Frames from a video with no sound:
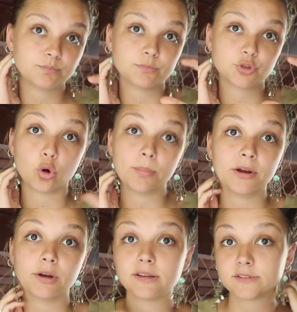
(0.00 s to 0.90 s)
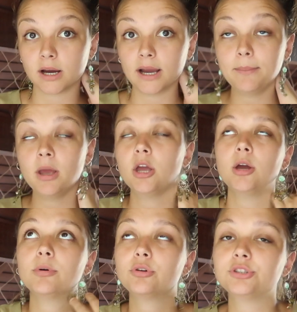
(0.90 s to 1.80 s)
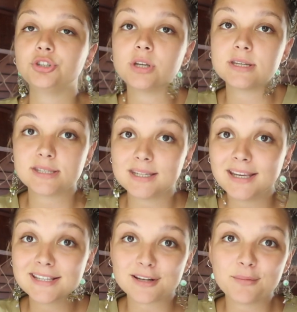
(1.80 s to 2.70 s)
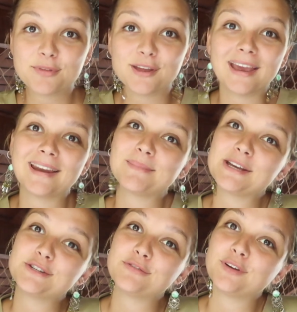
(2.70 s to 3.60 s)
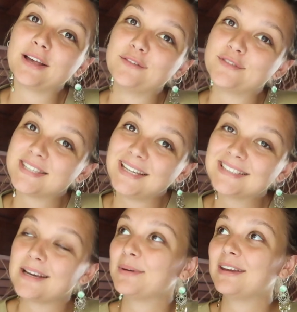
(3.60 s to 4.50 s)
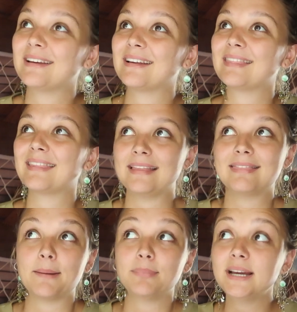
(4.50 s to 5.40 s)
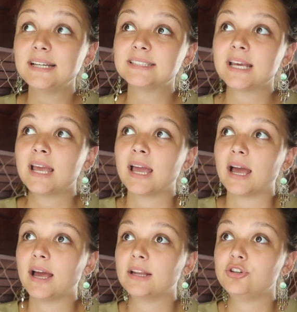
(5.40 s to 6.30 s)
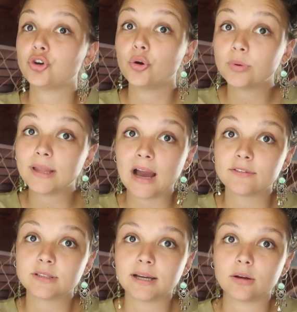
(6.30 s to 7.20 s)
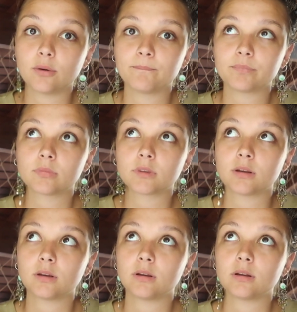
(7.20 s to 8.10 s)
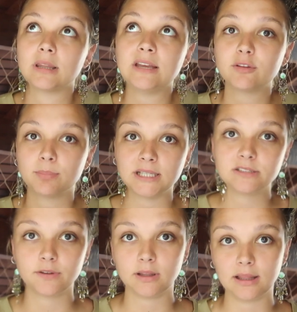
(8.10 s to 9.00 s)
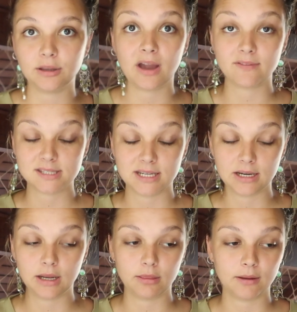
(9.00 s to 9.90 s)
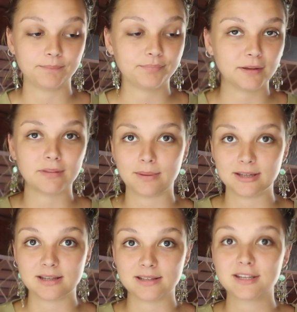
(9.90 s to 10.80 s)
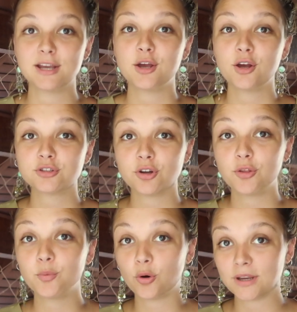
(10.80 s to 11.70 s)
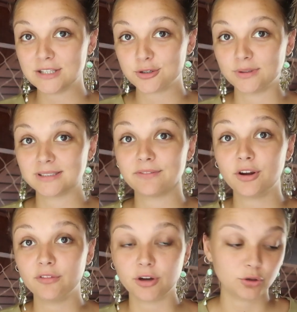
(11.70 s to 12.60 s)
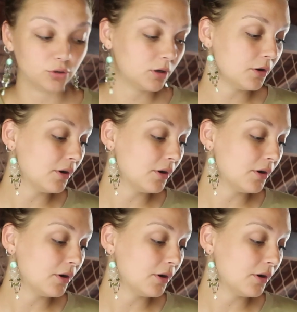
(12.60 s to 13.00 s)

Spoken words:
short period of time, because you can see something and it makes you feel like you've seen something in that place, and you don't really have to like leave the place feeling like you haven't seen anything, if that makes sense. So the walking tours, they're very, very good.